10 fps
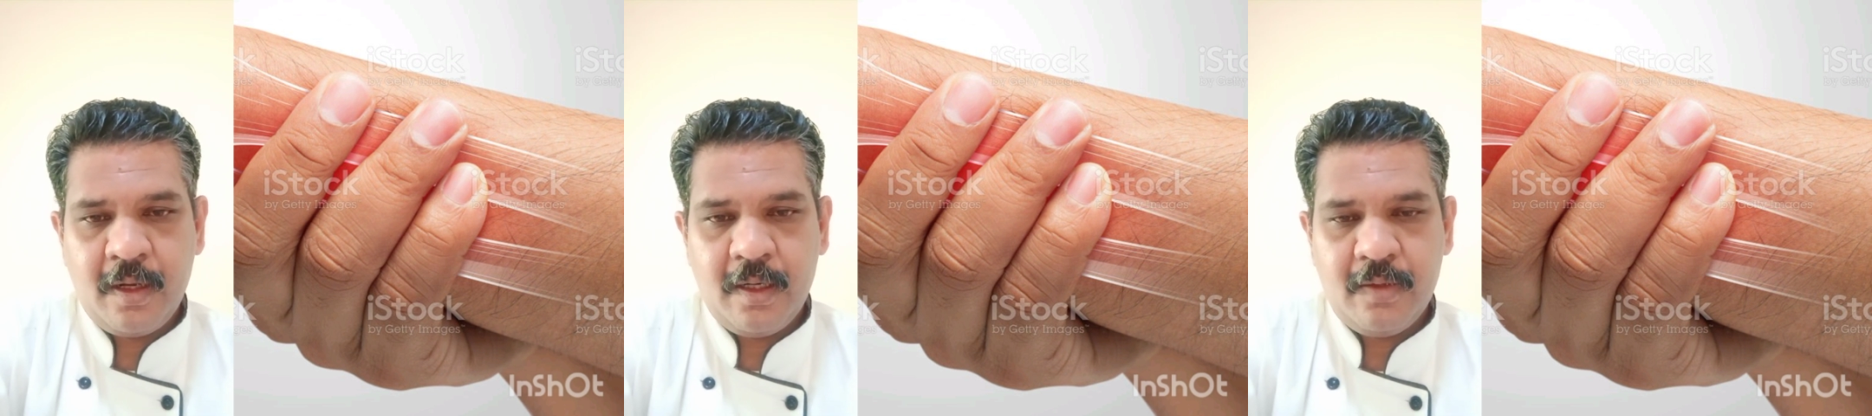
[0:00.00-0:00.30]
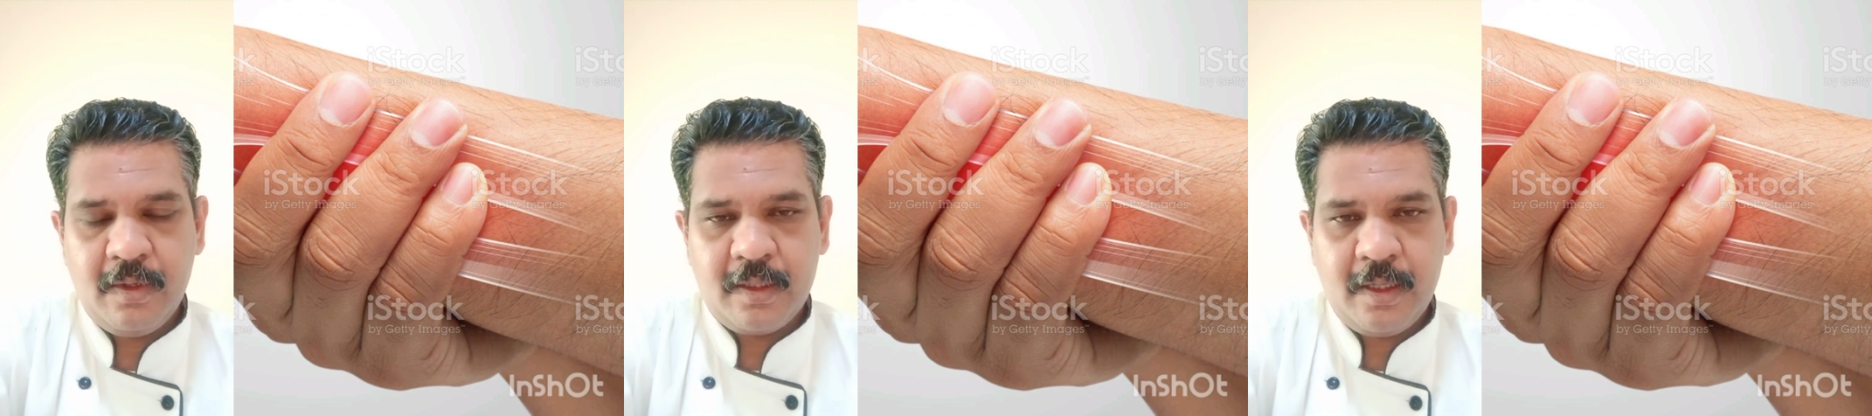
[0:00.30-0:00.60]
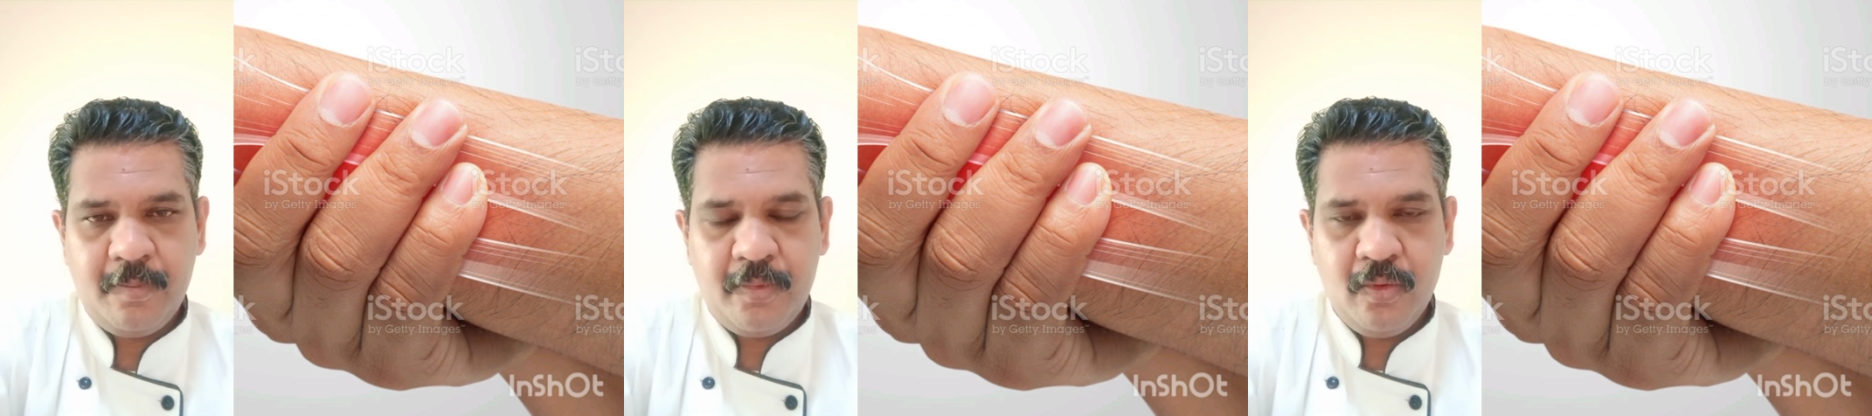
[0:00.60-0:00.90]
it will
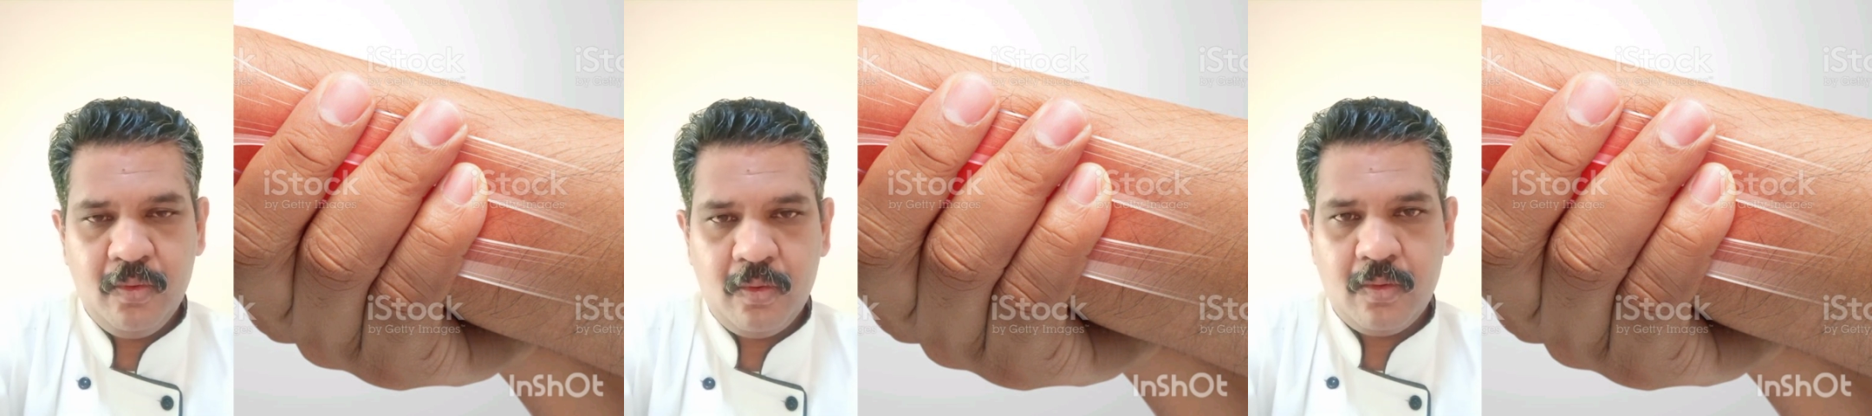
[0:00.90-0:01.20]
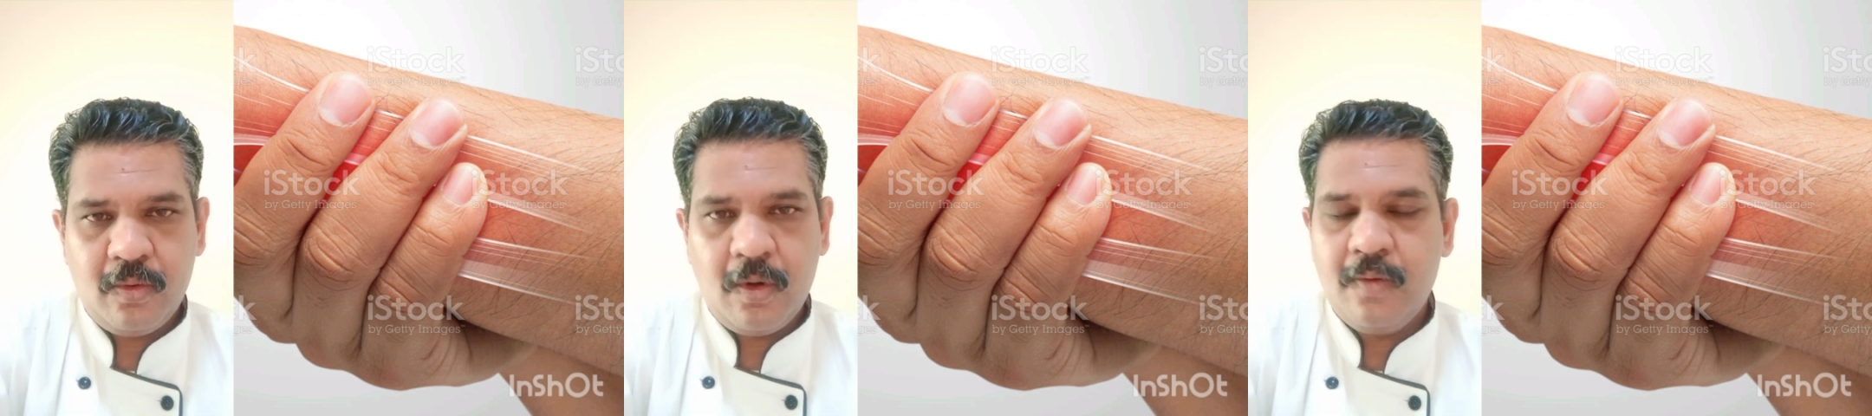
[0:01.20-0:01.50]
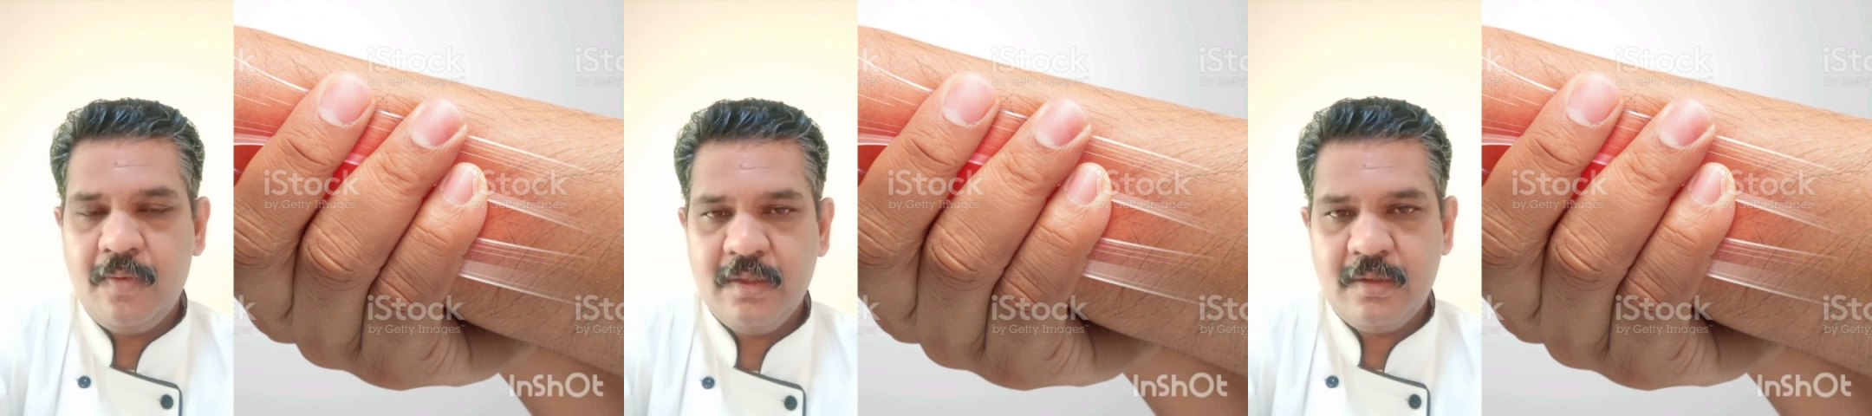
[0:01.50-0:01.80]
keep you
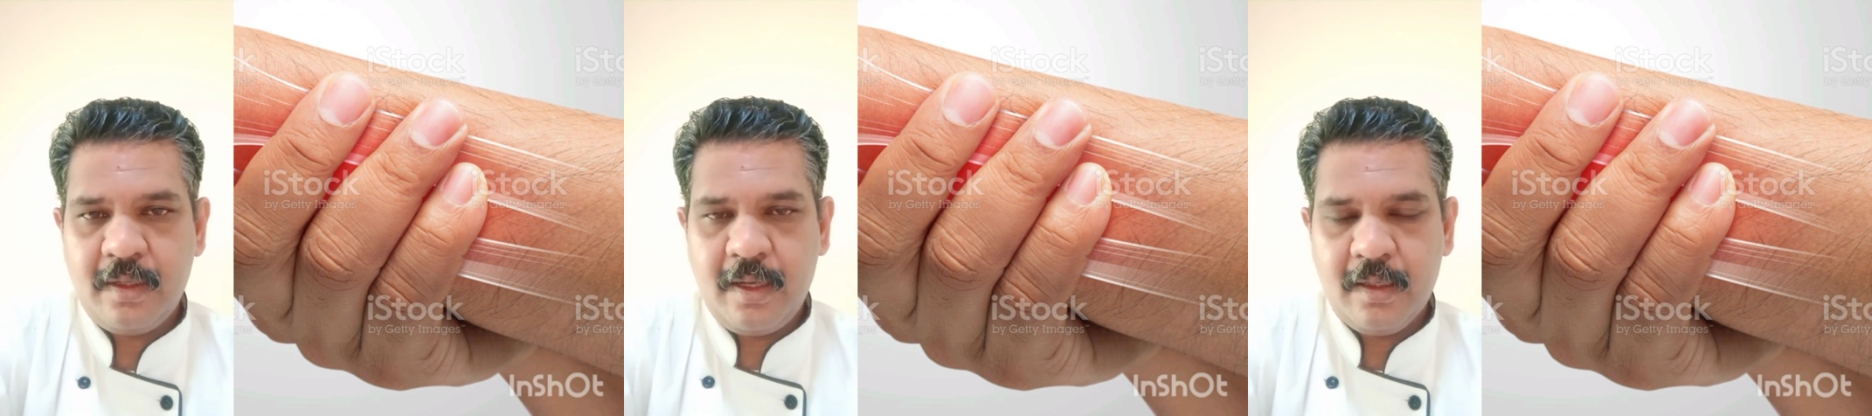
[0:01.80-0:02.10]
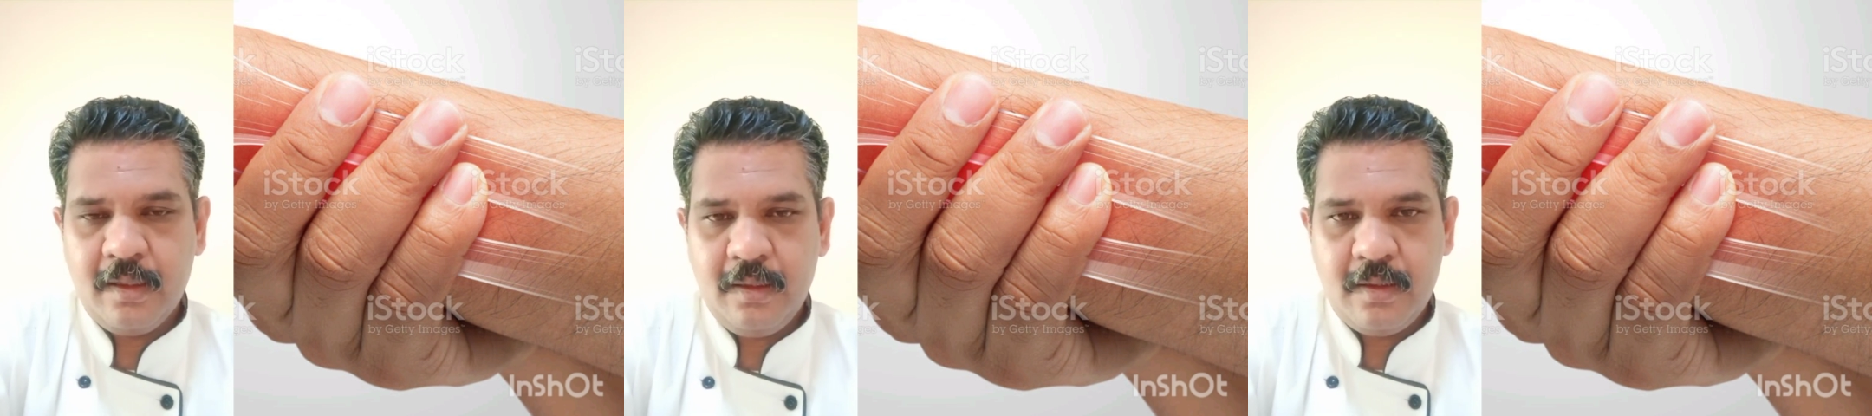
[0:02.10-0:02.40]
always young.